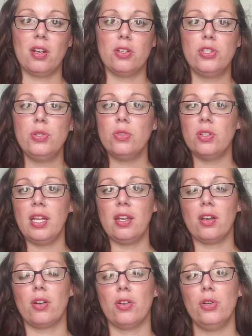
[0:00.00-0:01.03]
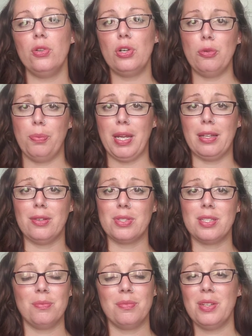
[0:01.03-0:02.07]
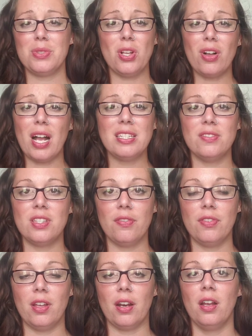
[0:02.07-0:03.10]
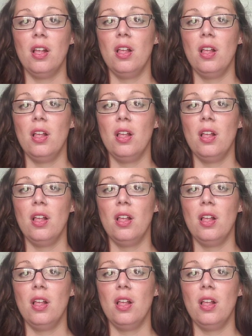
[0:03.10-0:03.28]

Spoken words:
or doodling, or hula hooping. There was all kinds of stuff in there.